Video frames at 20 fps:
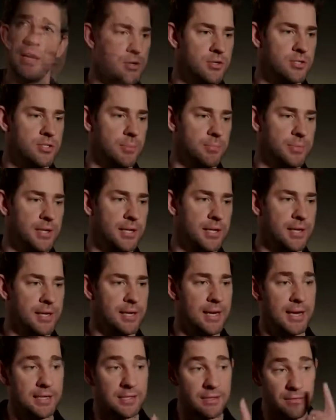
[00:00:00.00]
There's something
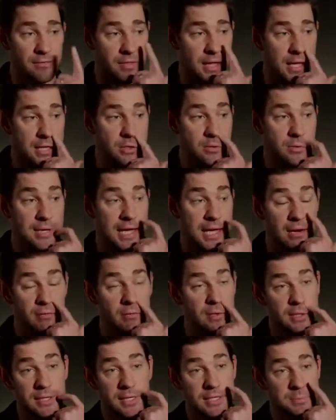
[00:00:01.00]
connective that you can't
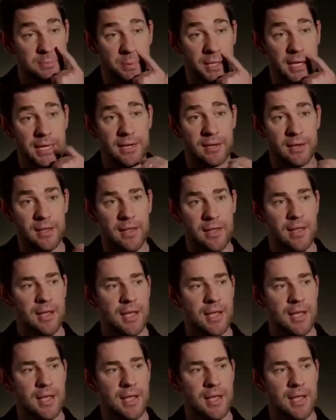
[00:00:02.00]
really explain.